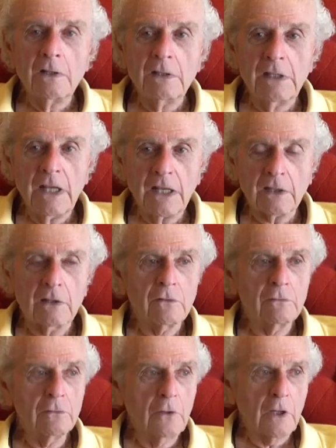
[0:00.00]
"Kik,
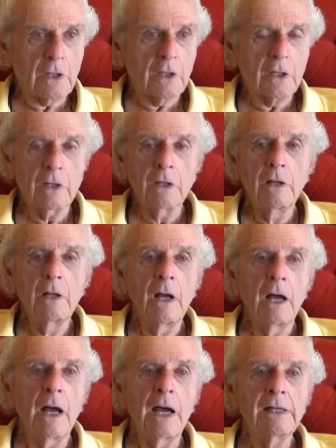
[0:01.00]
look,
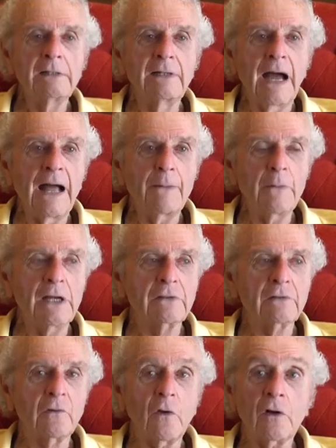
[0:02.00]
a dama
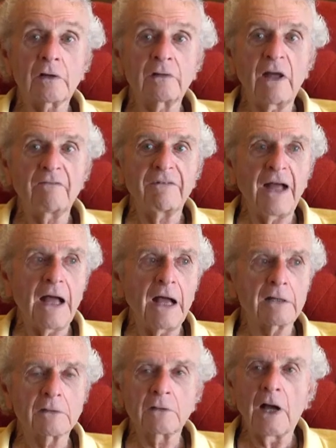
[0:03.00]
tochta
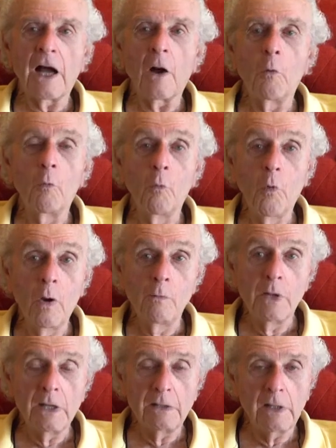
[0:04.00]
wagen, a
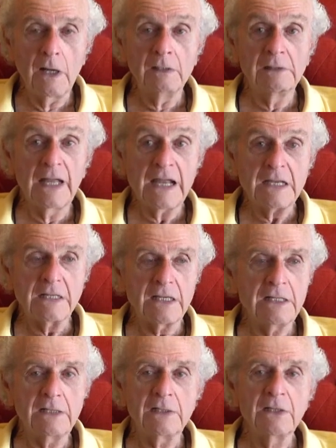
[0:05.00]
woman, a
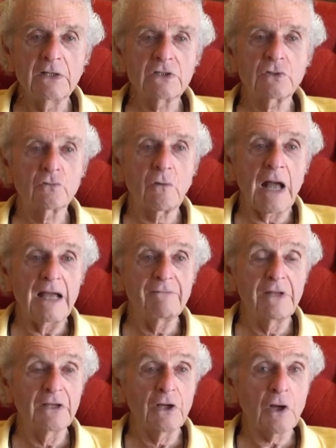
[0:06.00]
lady is
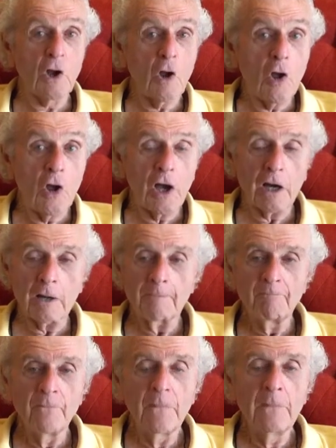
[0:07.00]
driving a car."
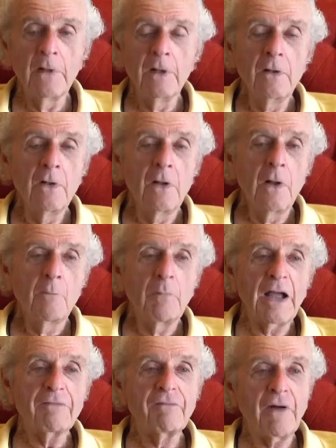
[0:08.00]

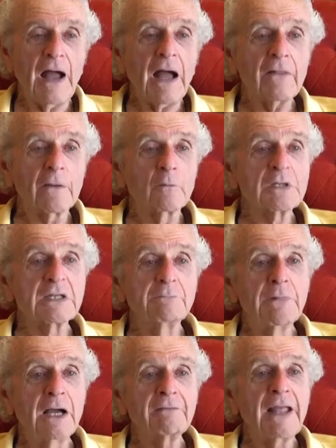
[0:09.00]
My father was
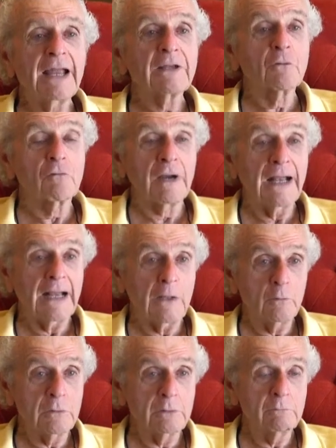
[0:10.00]
among that
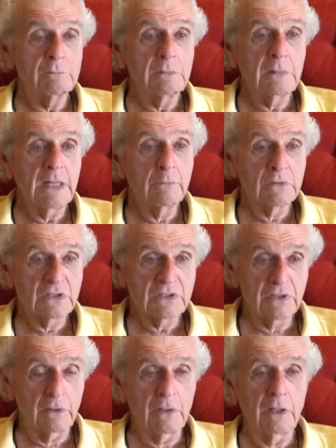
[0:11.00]
crowd. He was
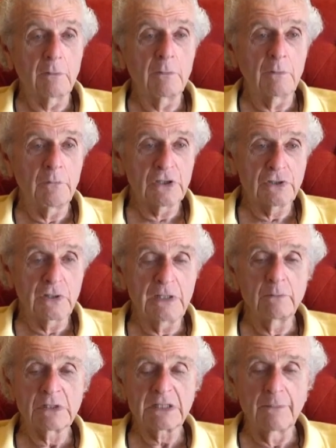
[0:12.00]
still he
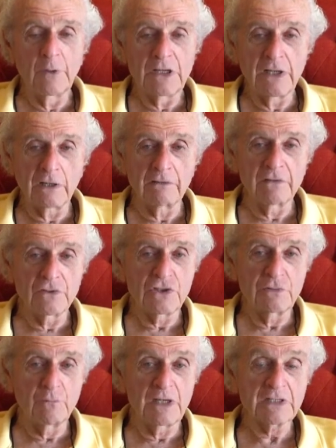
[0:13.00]
was somewhat younger than
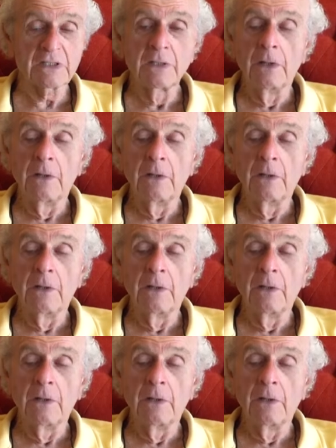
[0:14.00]
she was,